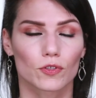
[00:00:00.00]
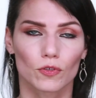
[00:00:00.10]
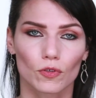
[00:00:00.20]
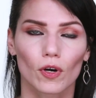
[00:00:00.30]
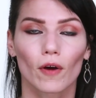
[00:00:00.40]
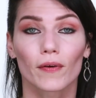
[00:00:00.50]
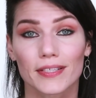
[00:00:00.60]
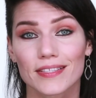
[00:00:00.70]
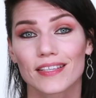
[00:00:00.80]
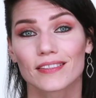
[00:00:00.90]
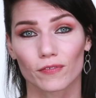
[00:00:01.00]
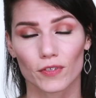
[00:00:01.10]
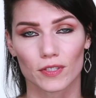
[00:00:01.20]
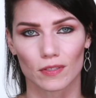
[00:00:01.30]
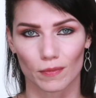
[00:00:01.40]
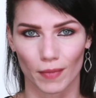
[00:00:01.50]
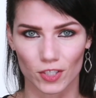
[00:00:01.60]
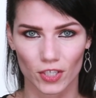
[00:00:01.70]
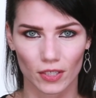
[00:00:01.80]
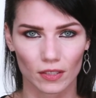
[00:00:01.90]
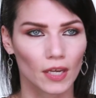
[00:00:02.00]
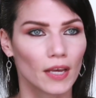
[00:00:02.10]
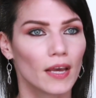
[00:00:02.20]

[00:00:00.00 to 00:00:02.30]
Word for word: So you can already see a difference in dimension.